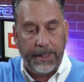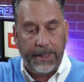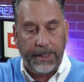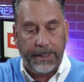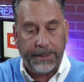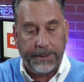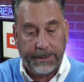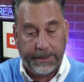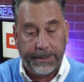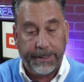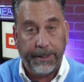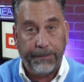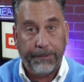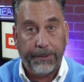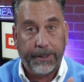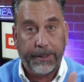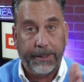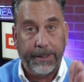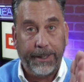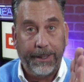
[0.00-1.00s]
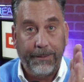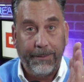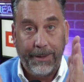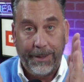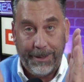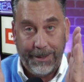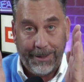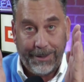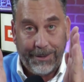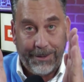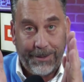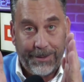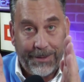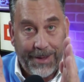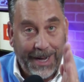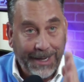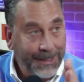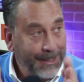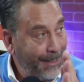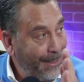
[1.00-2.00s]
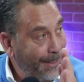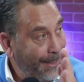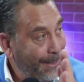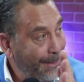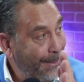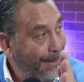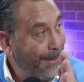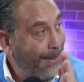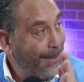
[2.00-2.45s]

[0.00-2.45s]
it's typically that's it.